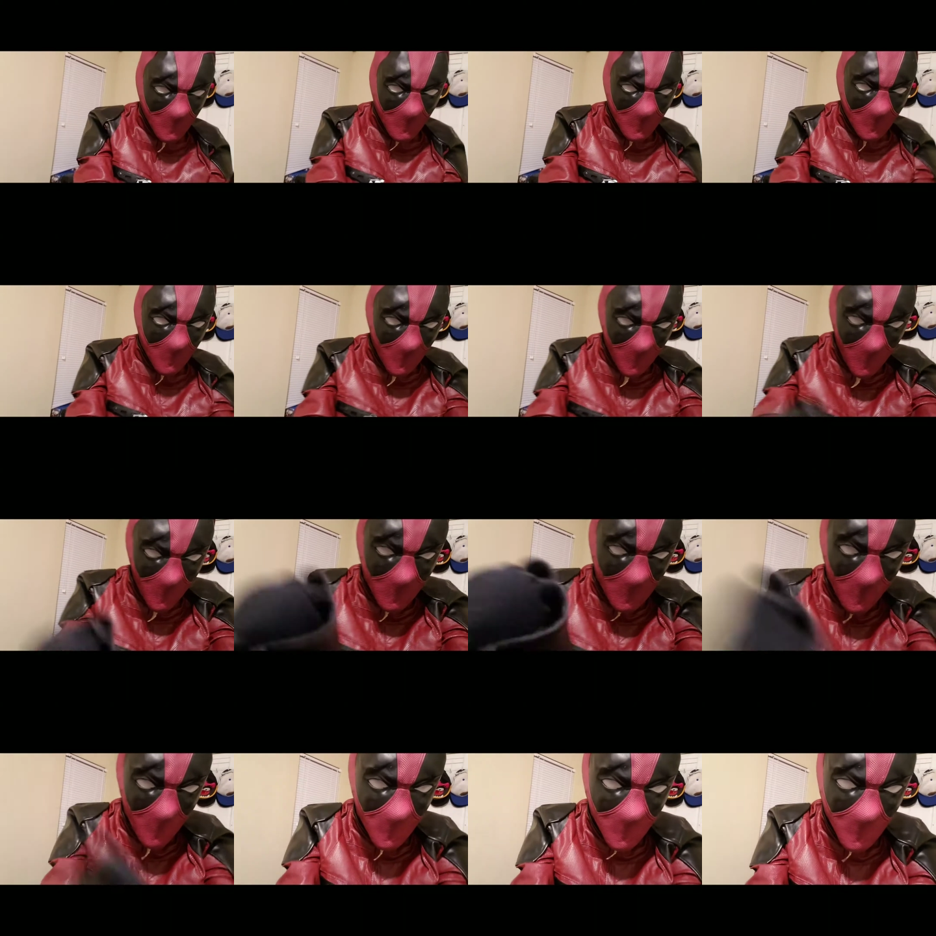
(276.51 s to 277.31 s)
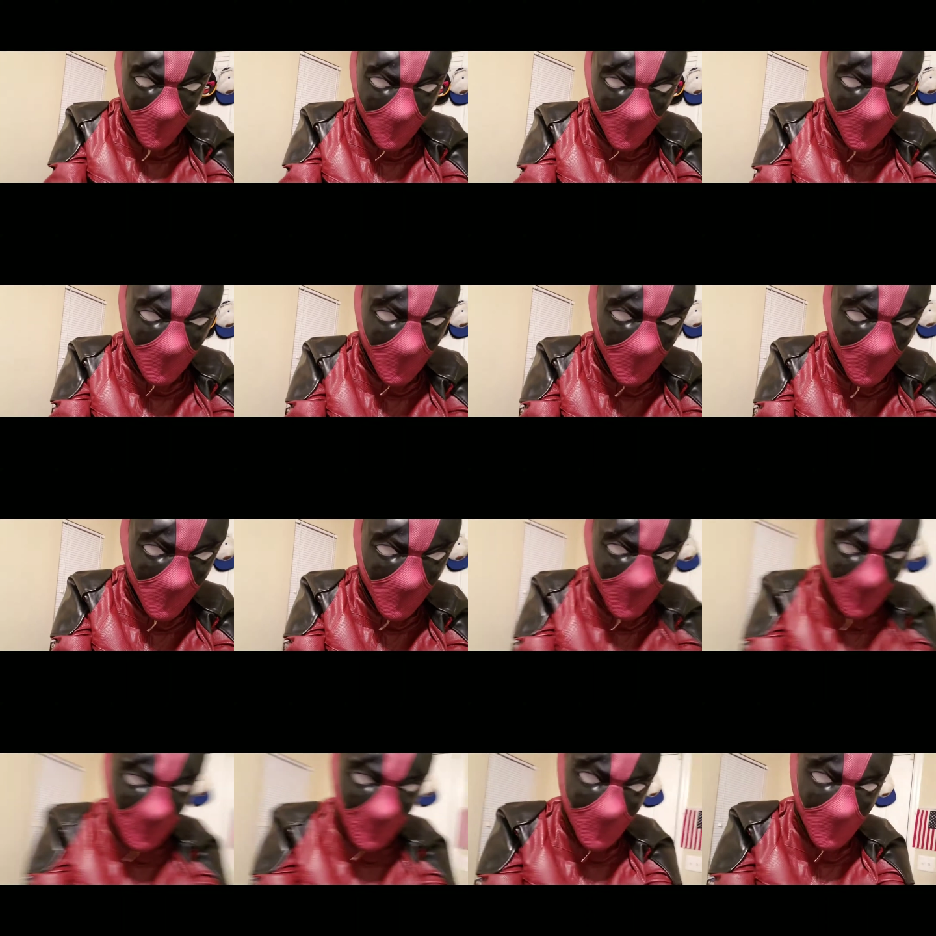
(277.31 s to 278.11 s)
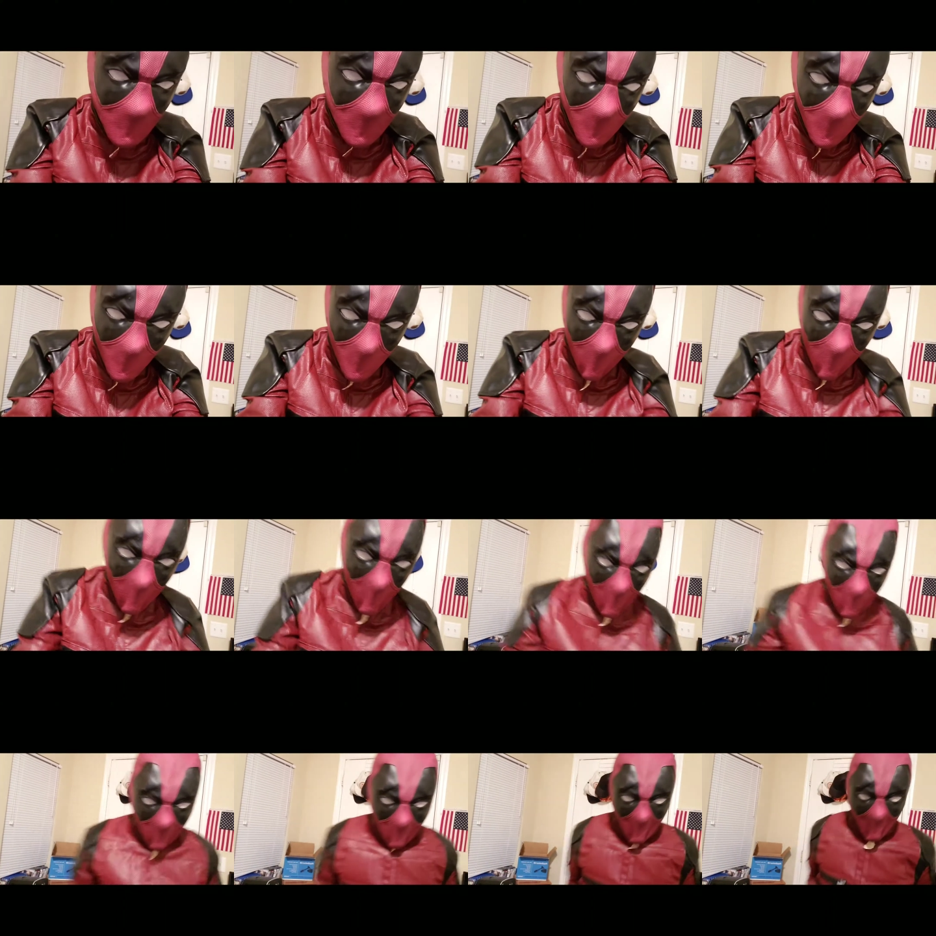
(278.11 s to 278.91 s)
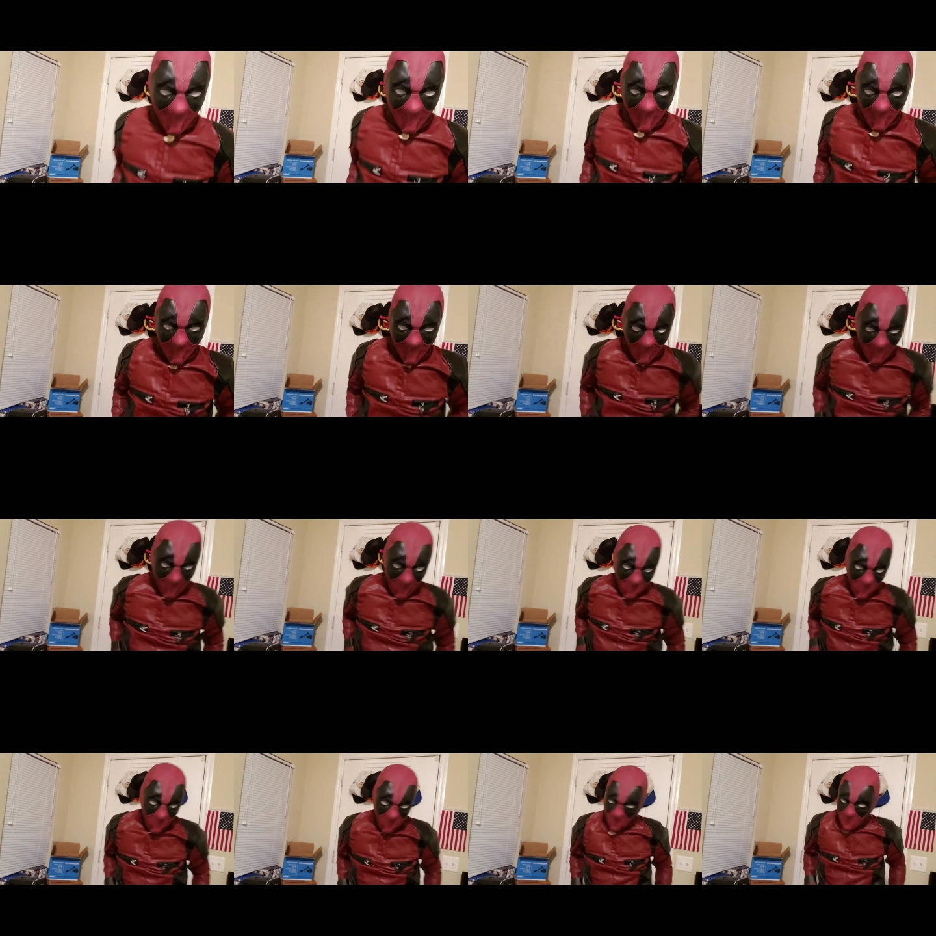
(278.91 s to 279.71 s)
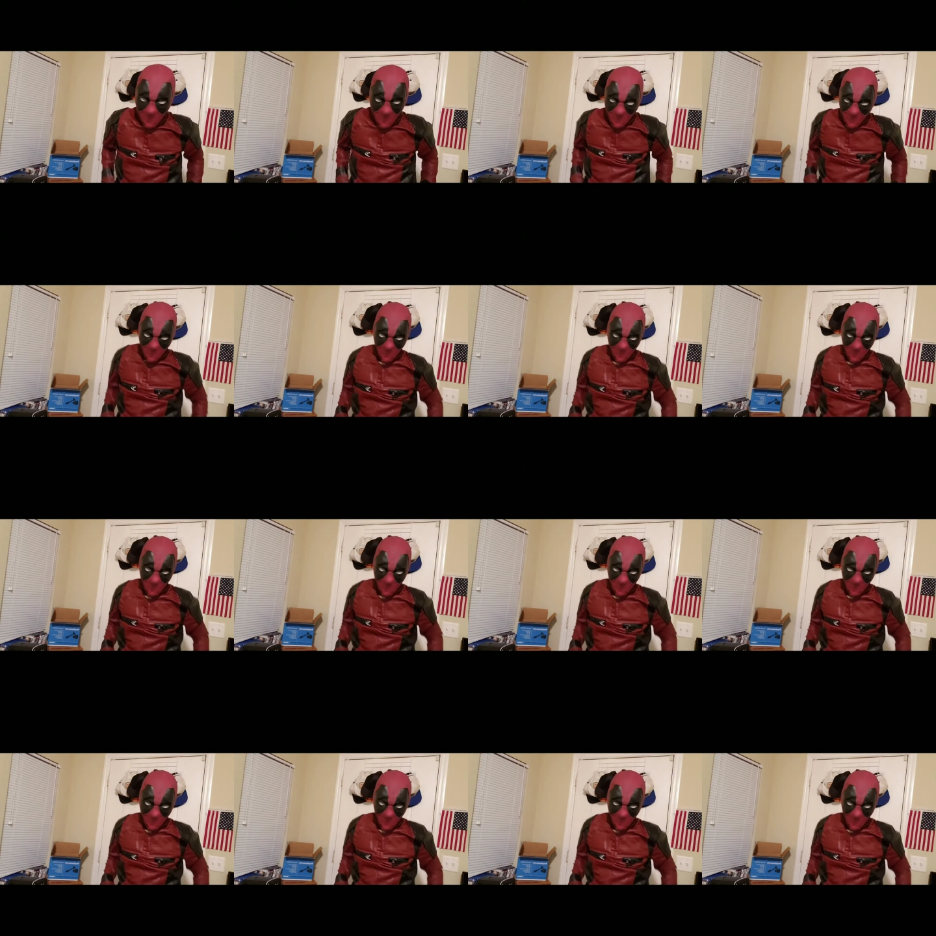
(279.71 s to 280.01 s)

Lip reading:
[unreadable: no face in view]